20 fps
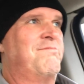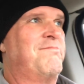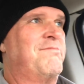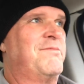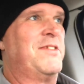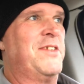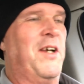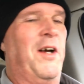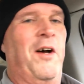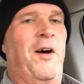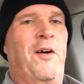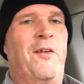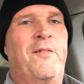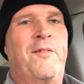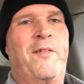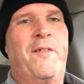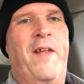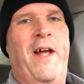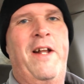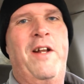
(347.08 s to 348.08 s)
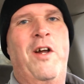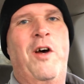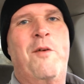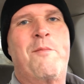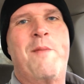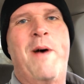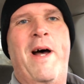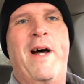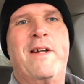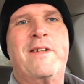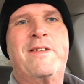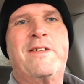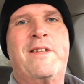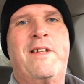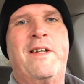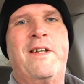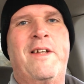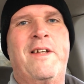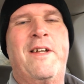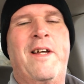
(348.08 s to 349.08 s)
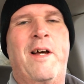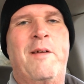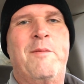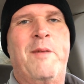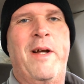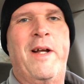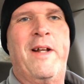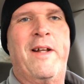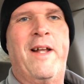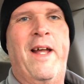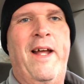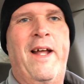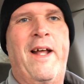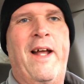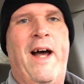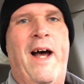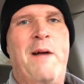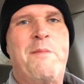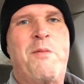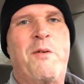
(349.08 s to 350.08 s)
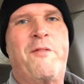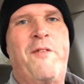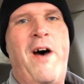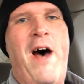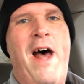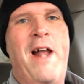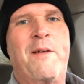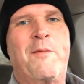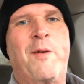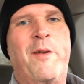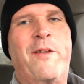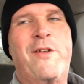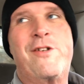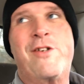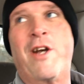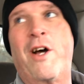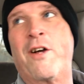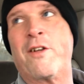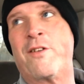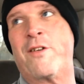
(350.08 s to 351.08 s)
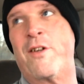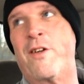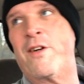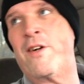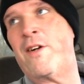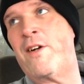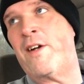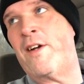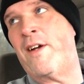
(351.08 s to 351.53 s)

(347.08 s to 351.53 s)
So they know best. I mean, I provide them with a shelter.